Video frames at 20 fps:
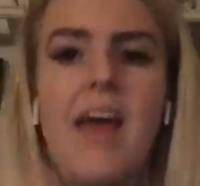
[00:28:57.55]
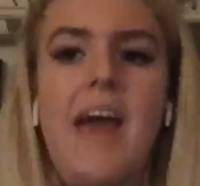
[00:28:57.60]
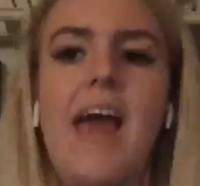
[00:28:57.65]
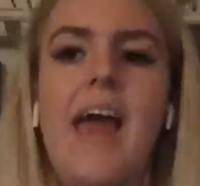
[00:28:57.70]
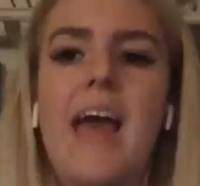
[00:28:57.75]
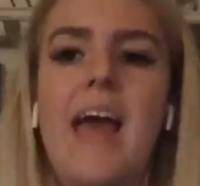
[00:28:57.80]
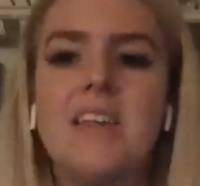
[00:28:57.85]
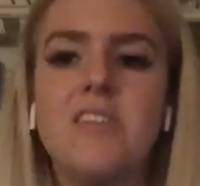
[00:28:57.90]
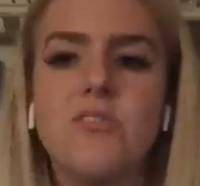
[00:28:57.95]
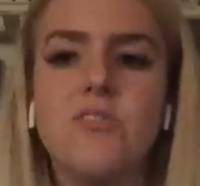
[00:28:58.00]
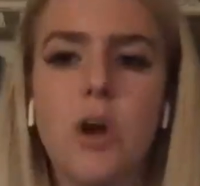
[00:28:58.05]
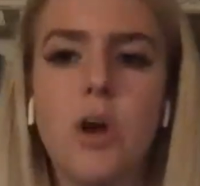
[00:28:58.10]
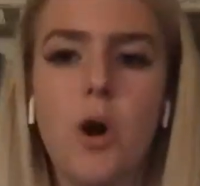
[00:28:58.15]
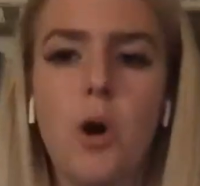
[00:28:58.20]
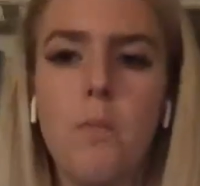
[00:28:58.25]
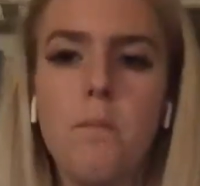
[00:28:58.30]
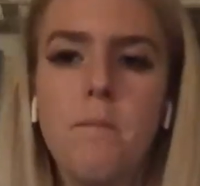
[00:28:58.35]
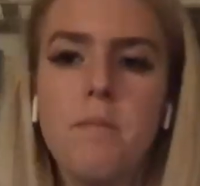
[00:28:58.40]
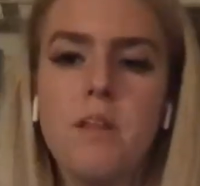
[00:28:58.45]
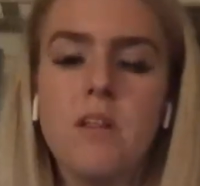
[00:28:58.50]
And
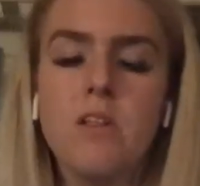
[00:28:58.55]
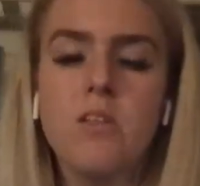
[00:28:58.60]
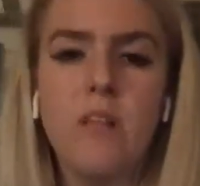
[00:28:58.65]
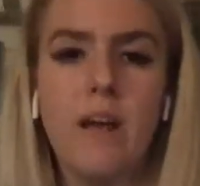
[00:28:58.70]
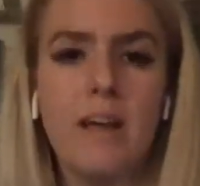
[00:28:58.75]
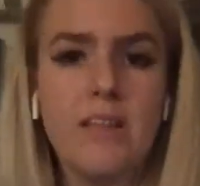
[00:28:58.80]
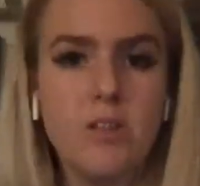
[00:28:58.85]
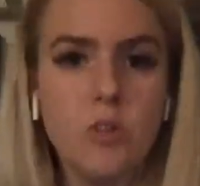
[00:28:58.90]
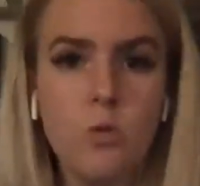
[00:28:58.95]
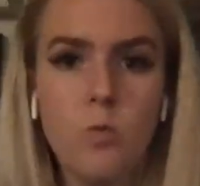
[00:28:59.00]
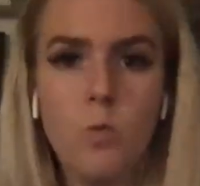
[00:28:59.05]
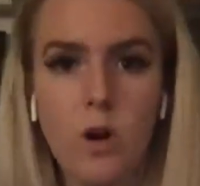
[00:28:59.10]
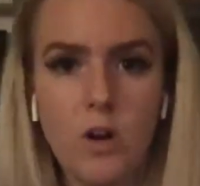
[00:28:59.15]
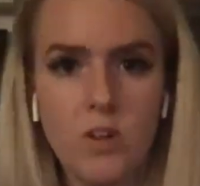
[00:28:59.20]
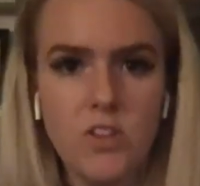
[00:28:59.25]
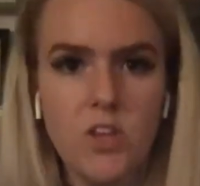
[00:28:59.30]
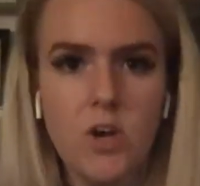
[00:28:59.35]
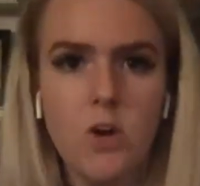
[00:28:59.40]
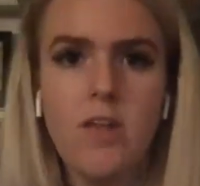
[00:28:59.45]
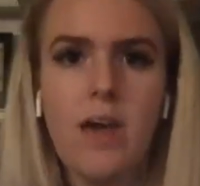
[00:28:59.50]
so let the world
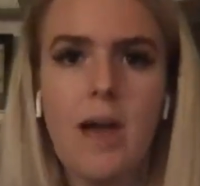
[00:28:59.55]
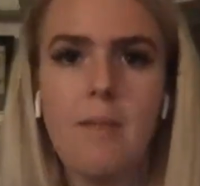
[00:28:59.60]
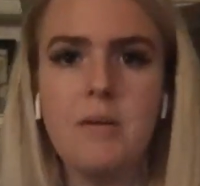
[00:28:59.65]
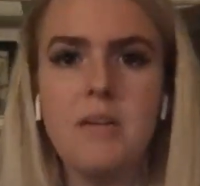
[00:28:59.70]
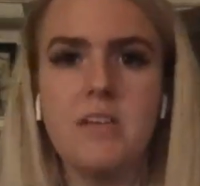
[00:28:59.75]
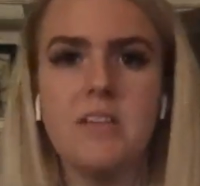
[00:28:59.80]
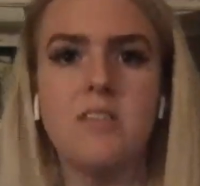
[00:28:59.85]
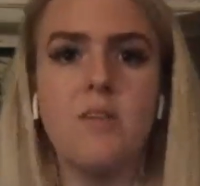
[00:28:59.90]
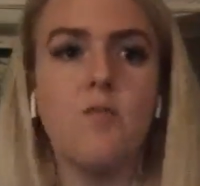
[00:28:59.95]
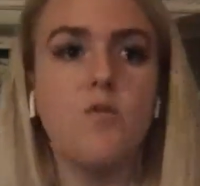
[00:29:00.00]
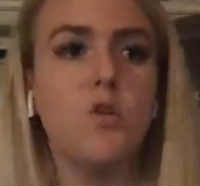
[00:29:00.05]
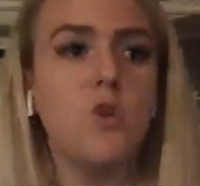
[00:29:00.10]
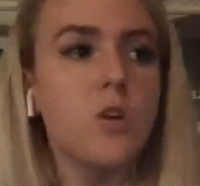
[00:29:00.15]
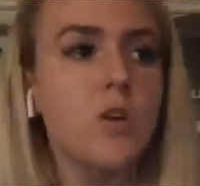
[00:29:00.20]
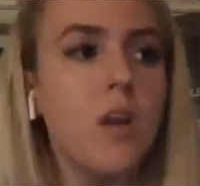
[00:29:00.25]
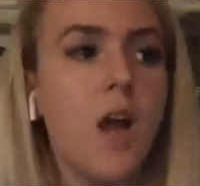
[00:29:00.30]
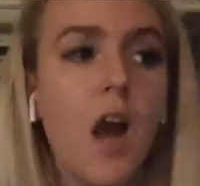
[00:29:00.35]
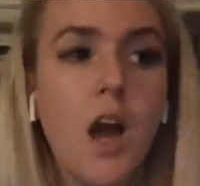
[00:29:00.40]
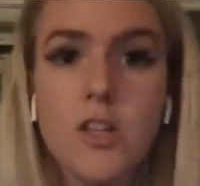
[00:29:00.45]
know that, because if you're not